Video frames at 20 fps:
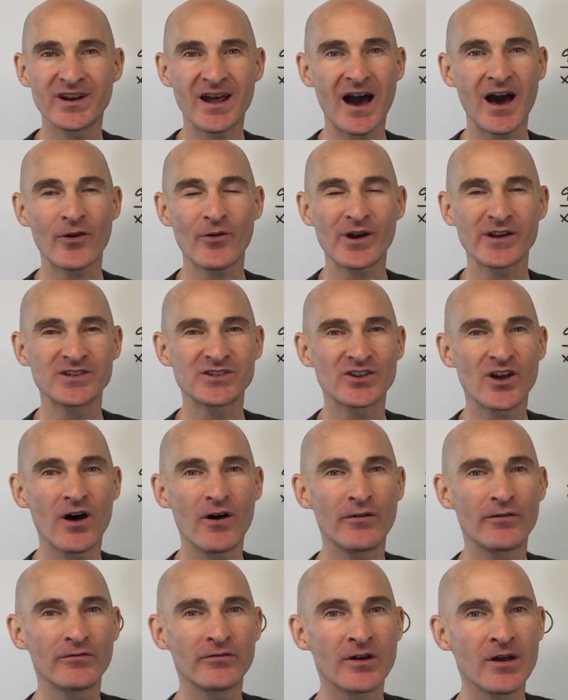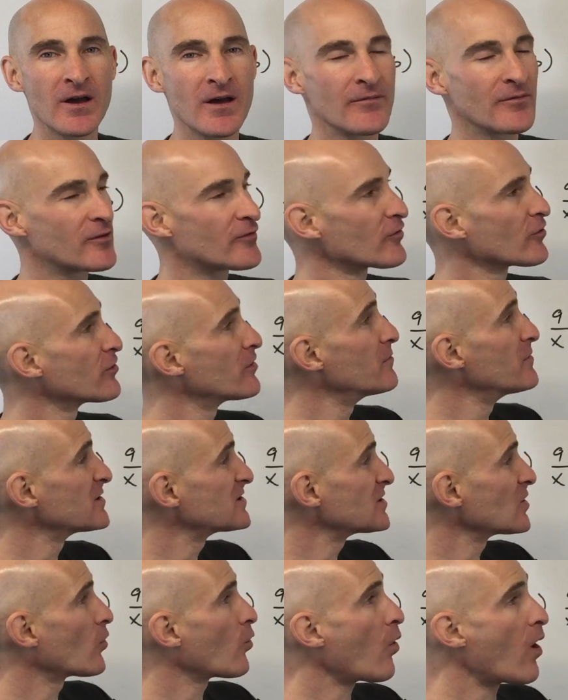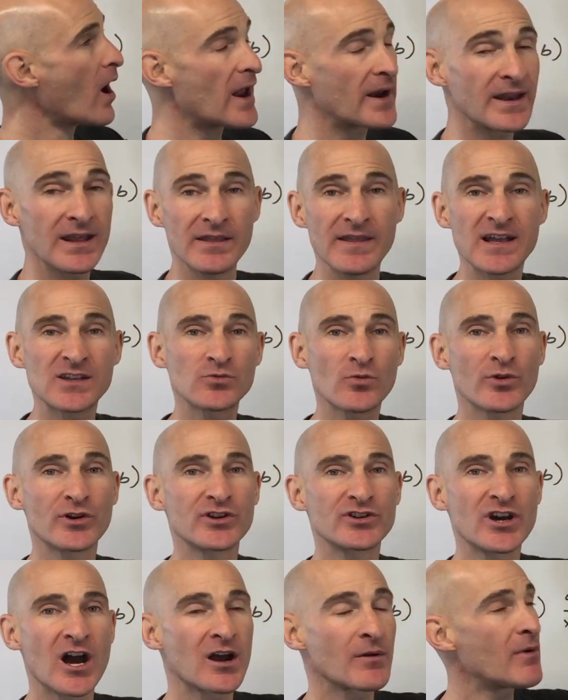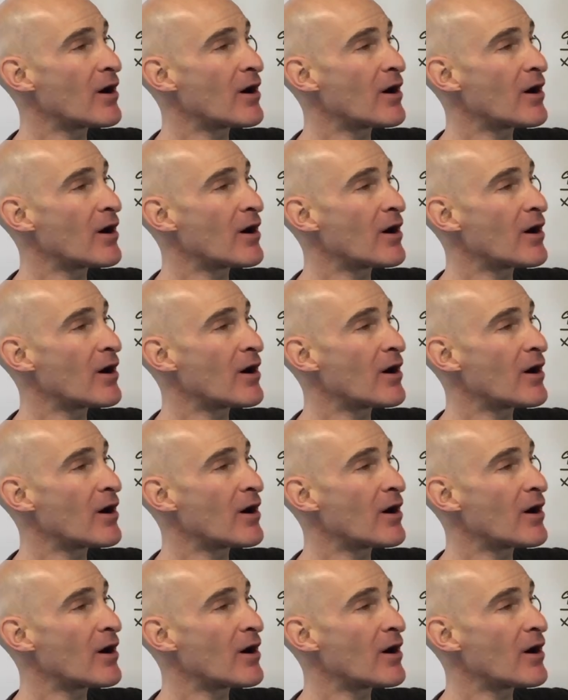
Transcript: How do I solve for the missing quantity? And that's what we're gonna talk